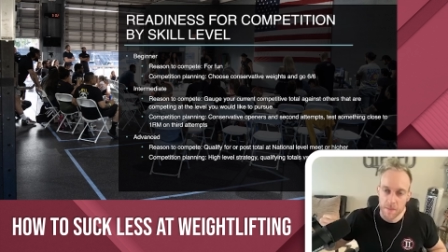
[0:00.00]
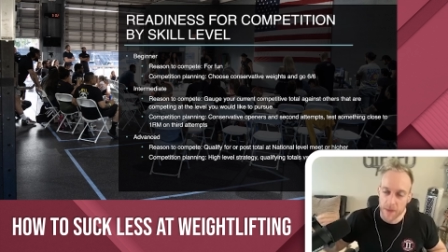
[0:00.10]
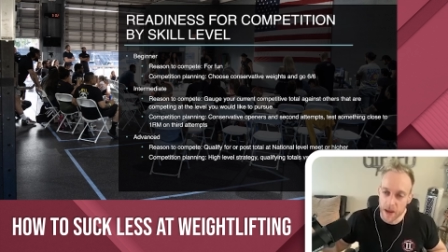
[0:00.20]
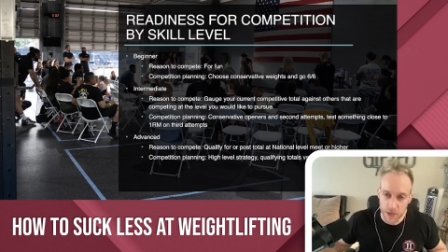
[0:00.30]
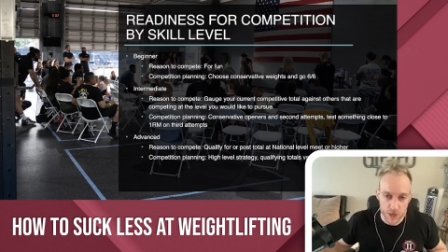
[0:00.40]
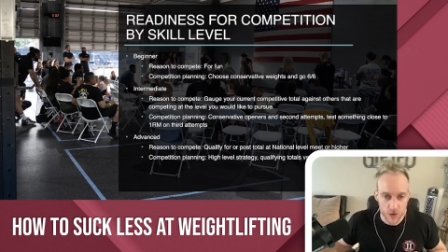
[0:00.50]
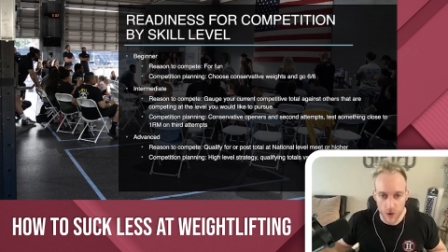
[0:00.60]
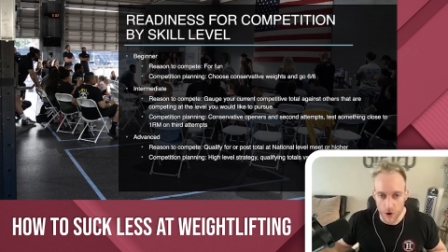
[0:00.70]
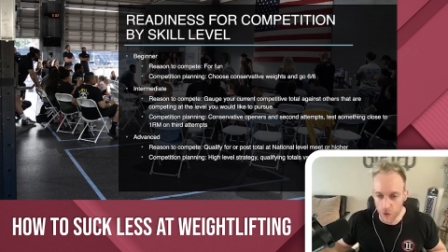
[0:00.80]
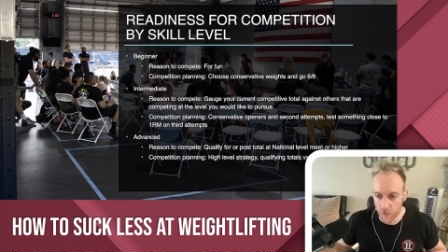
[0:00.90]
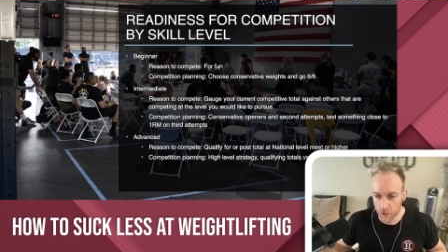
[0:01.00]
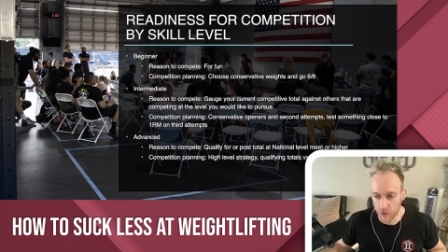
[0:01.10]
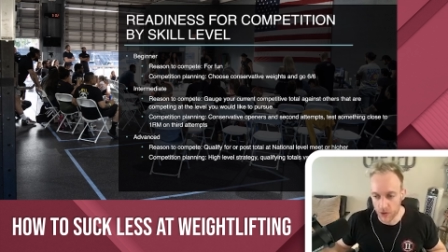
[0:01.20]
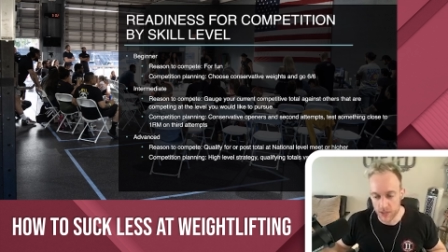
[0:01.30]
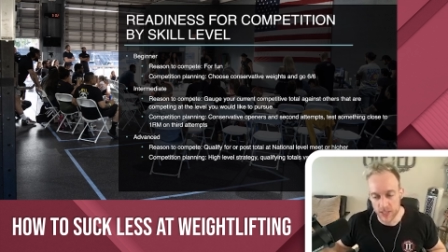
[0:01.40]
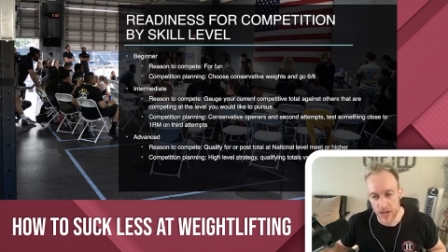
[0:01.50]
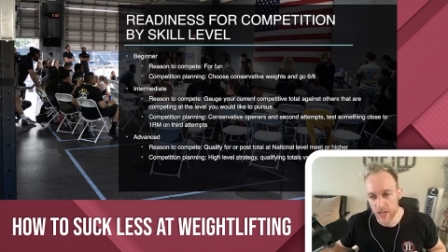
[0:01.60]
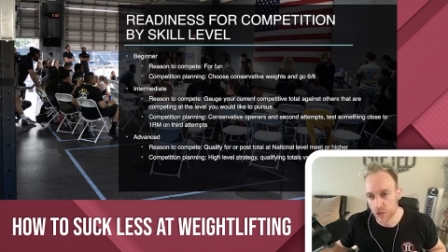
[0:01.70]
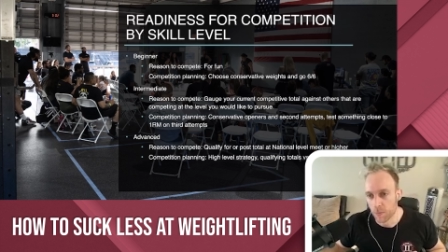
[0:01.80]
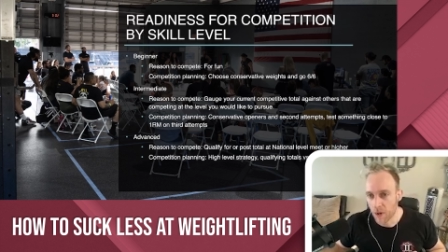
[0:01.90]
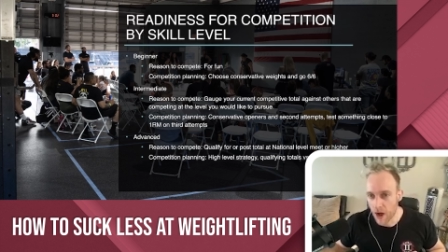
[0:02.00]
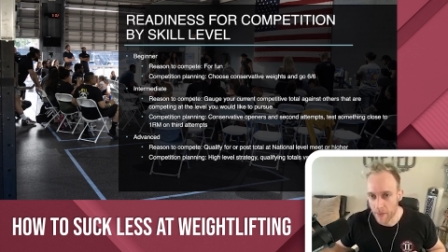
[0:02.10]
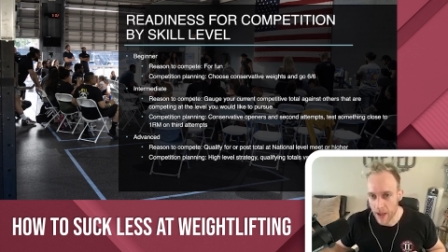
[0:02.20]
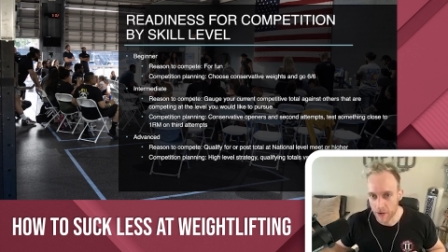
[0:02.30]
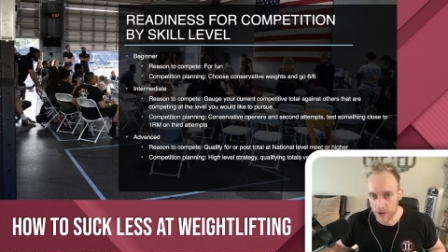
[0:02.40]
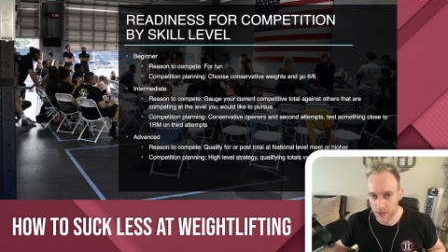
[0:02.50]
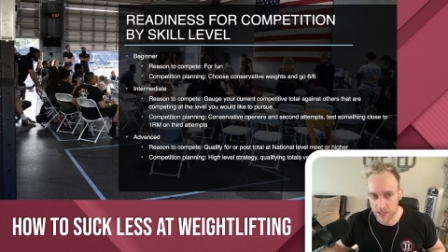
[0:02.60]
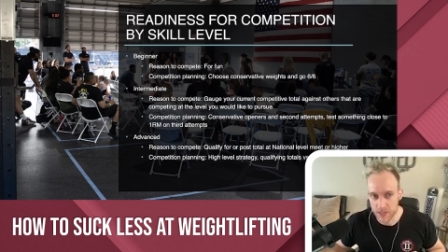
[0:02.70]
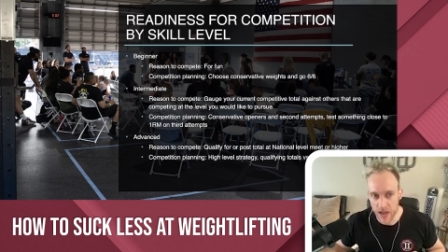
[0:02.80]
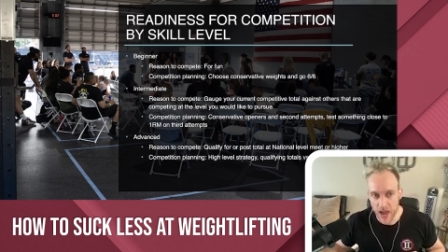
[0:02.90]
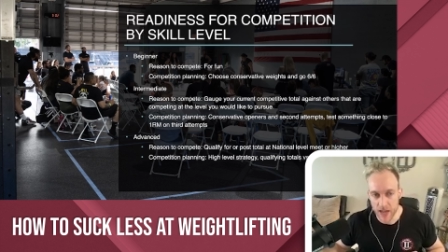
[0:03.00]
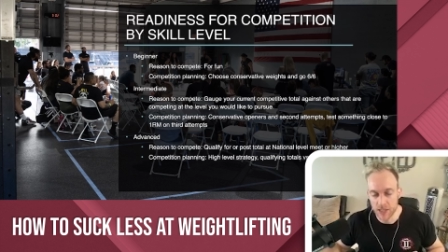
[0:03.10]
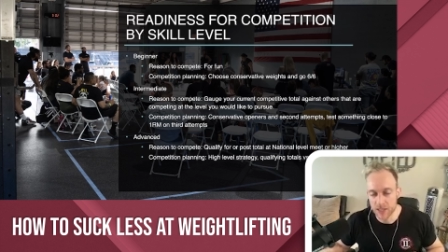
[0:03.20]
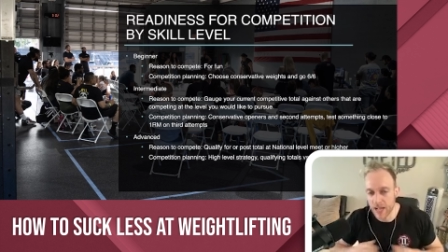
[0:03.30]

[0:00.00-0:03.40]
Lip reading: Maybe you go 0 for 3 on snatch, you bomb out on snatch.